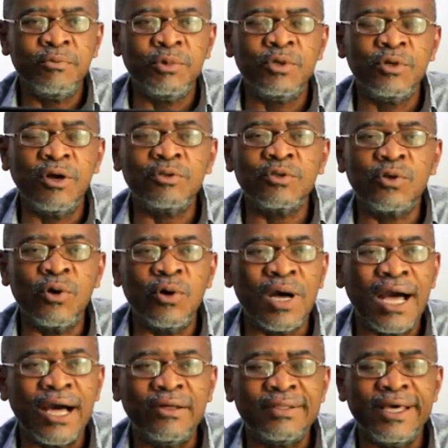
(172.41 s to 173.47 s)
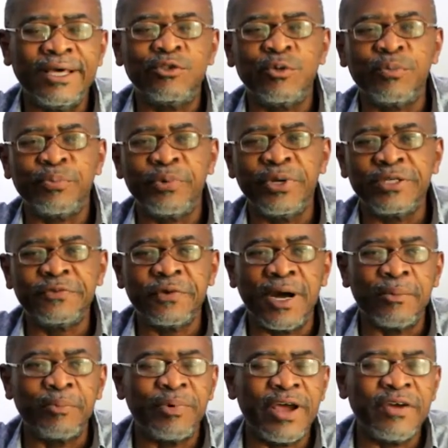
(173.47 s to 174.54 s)
We do not go out there to preach for
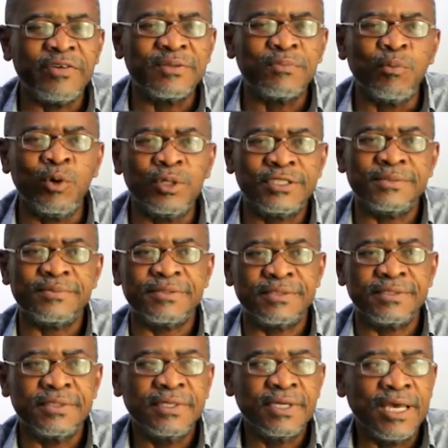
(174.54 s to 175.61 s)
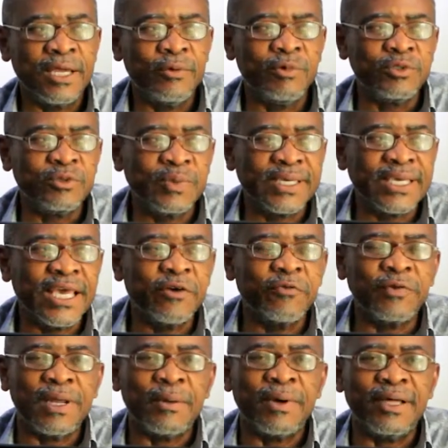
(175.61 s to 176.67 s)
our private motives, and we should be
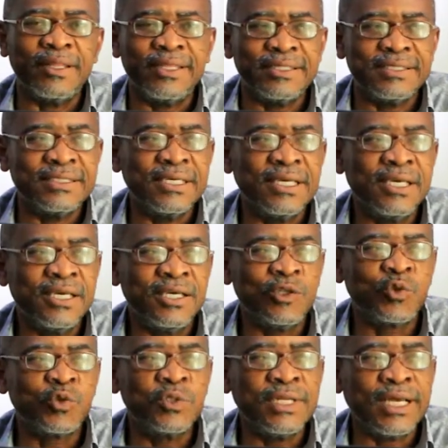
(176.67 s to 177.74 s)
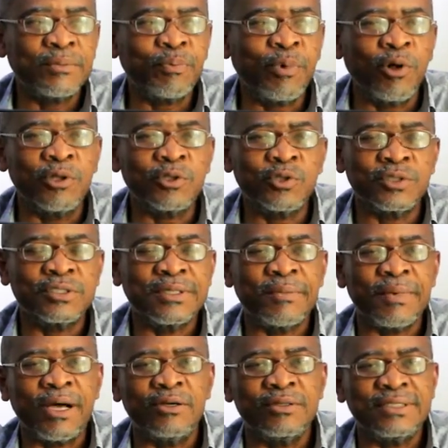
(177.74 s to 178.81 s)
careful about this. It's true that Paul talks
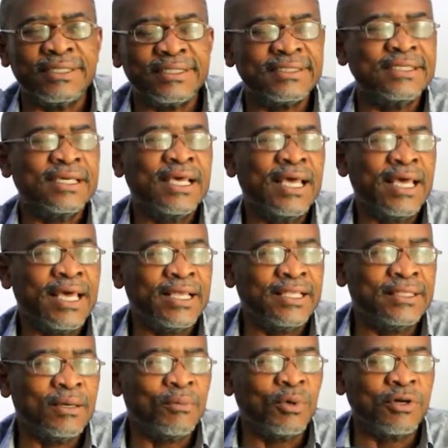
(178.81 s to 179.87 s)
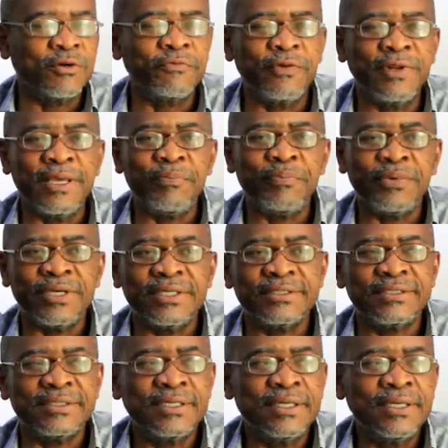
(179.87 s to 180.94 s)
about this in the book of
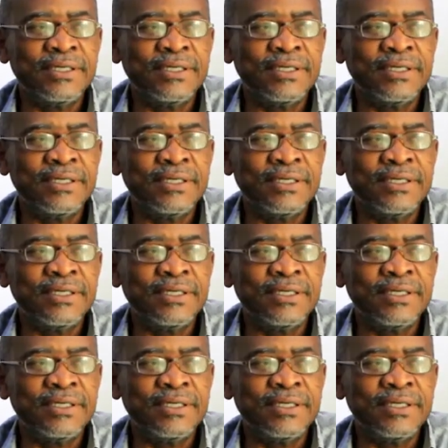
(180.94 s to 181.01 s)
Philippians,